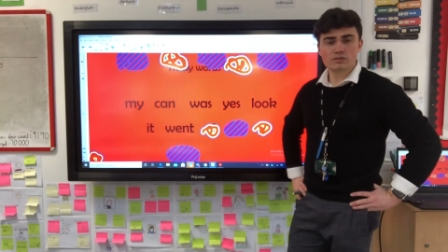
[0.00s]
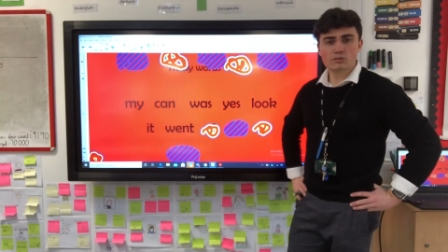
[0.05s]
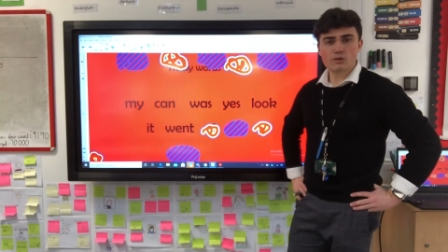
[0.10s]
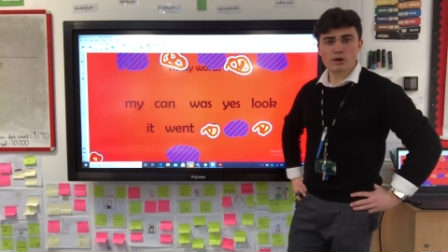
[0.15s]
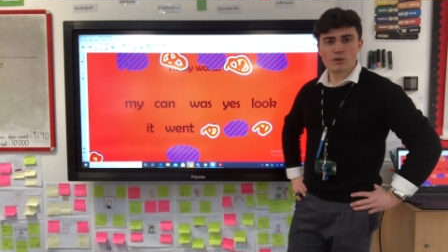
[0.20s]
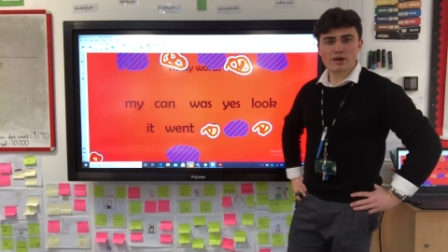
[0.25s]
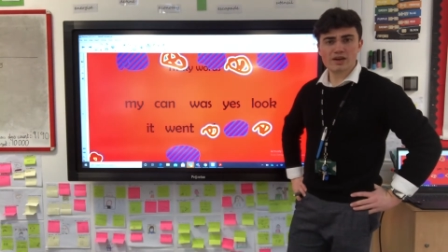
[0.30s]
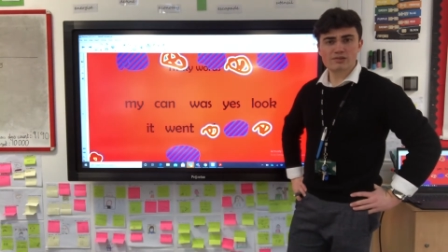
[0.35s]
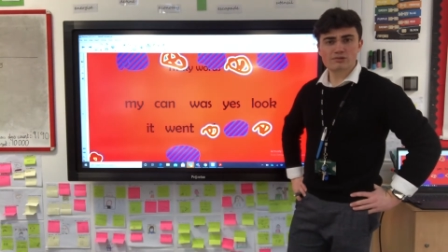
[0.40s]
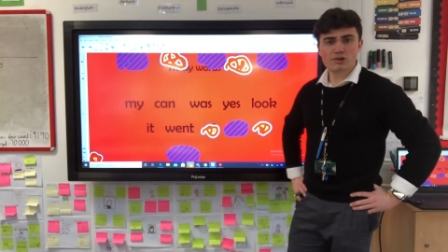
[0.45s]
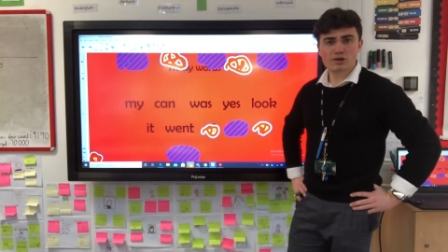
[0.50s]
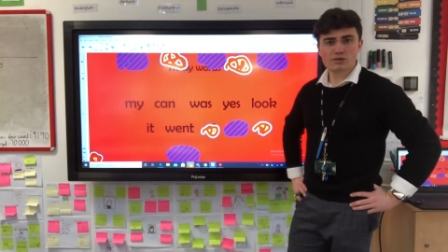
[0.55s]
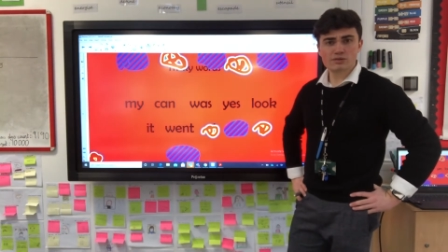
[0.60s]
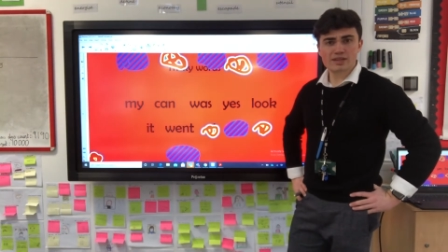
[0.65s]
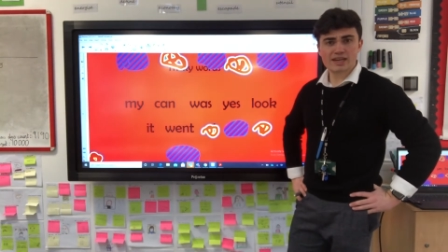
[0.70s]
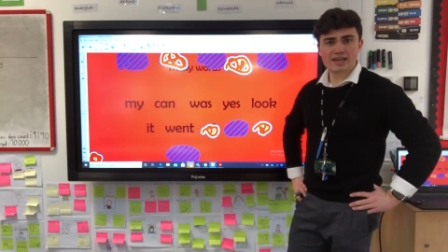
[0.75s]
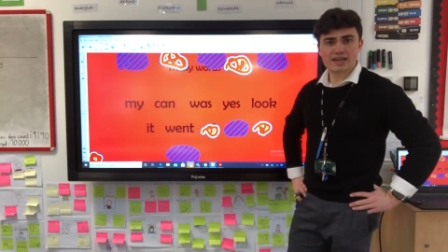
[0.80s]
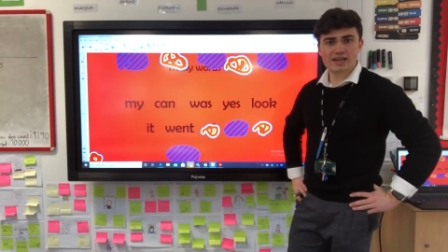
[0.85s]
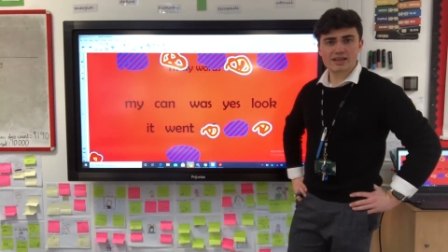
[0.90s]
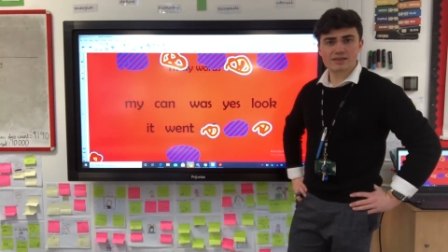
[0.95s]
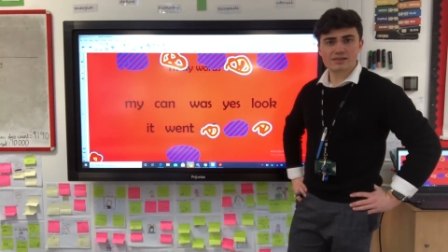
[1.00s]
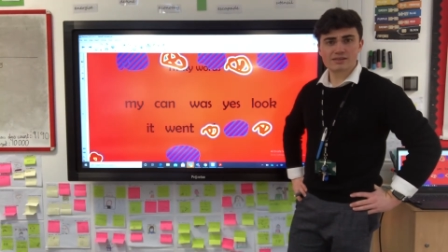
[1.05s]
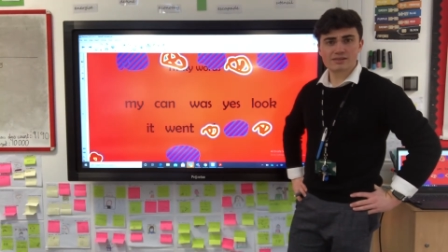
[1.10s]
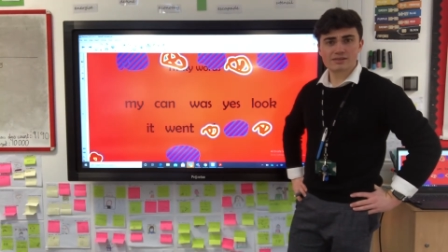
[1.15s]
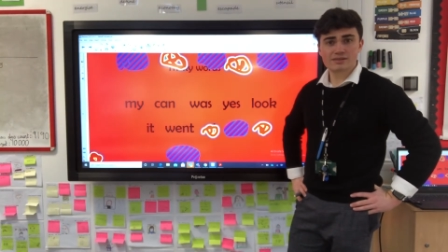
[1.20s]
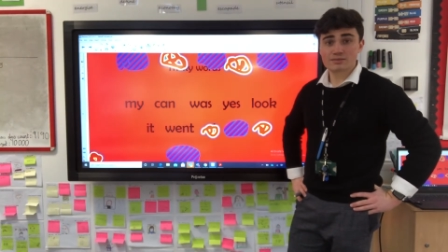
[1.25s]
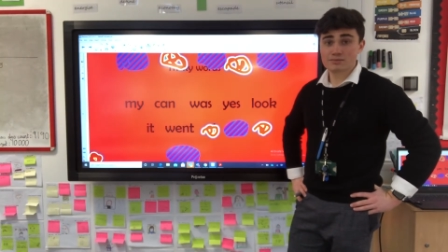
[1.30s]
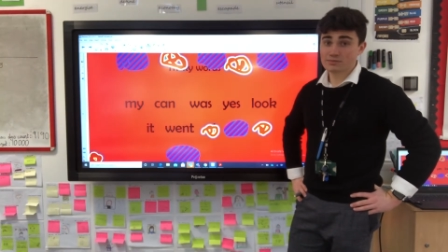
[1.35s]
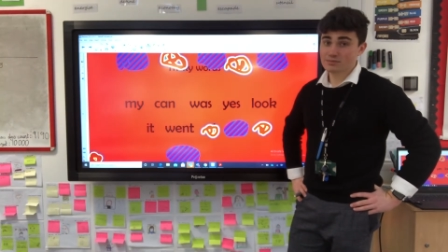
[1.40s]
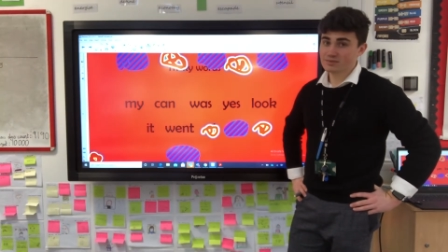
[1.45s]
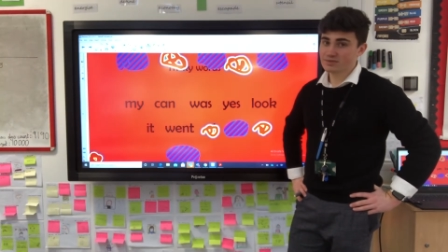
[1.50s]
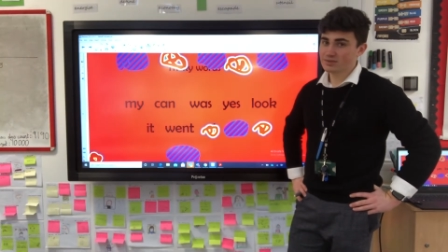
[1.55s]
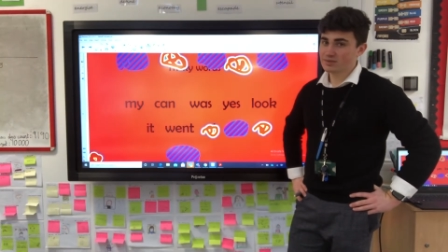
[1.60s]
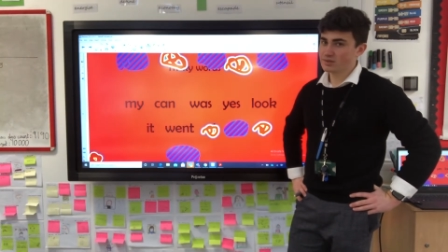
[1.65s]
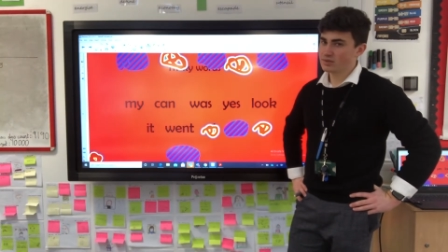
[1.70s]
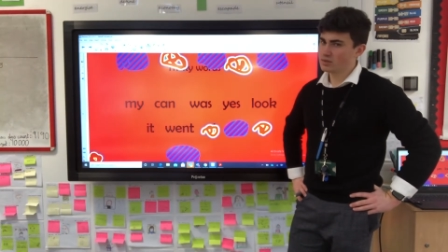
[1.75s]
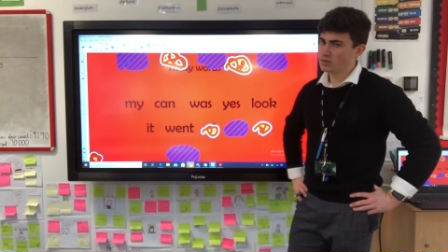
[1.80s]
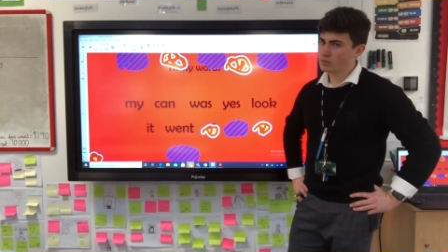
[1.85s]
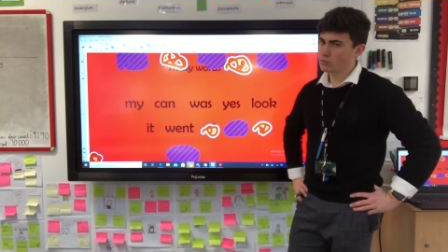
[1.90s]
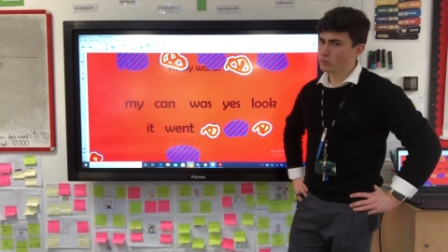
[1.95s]
what went wrong there?
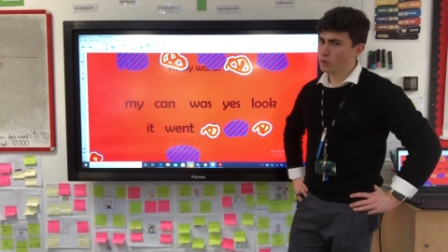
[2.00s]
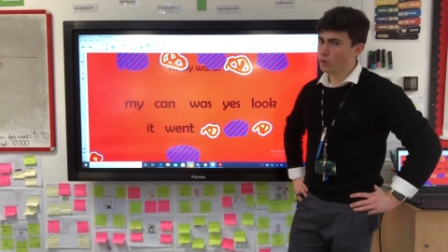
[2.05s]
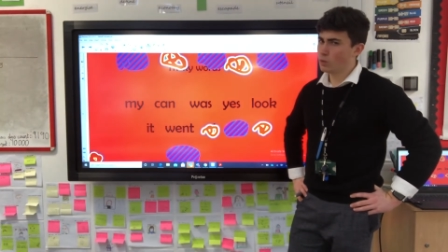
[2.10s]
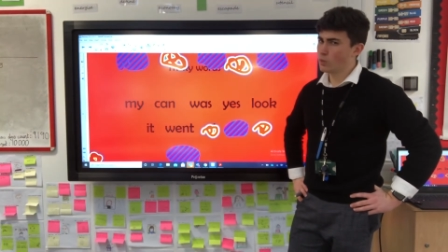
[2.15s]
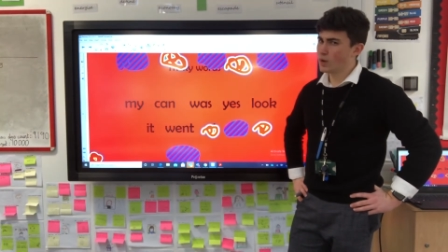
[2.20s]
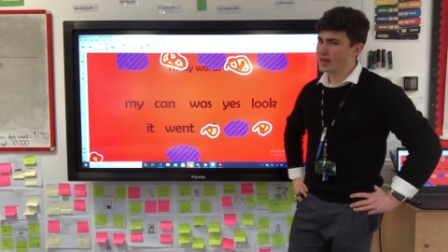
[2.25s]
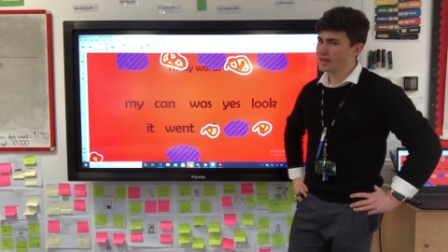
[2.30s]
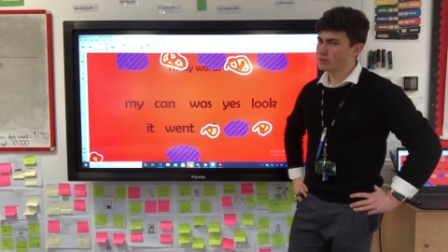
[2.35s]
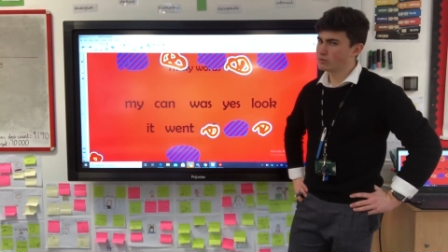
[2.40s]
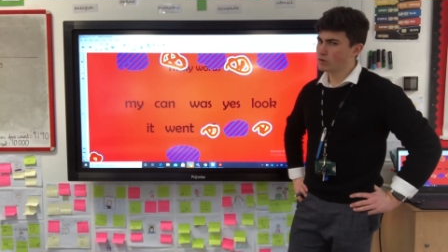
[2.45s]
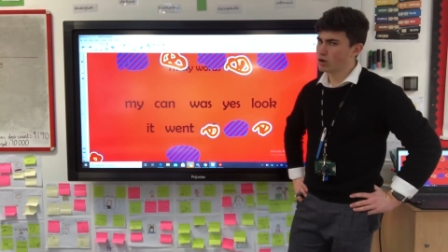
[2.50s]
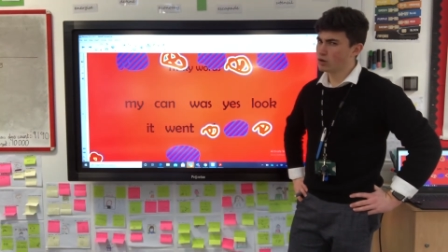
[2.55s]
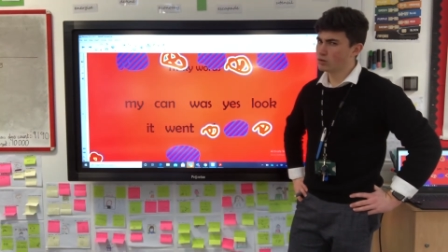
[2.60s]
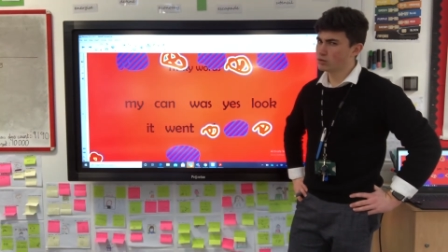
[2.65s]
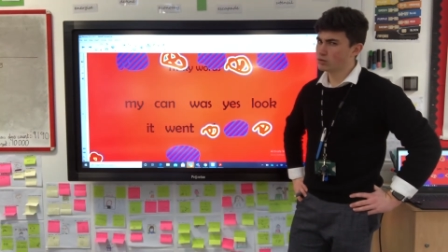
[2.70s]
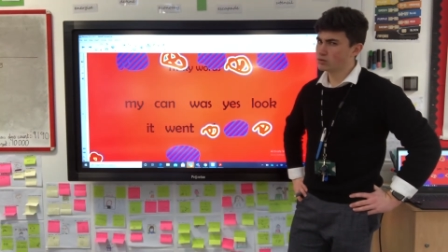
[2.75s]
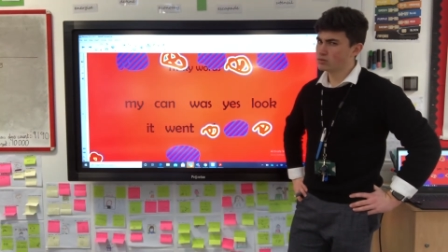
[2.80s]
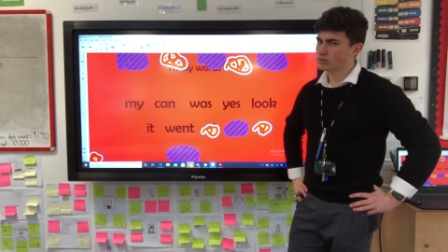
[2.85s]
What went wrong?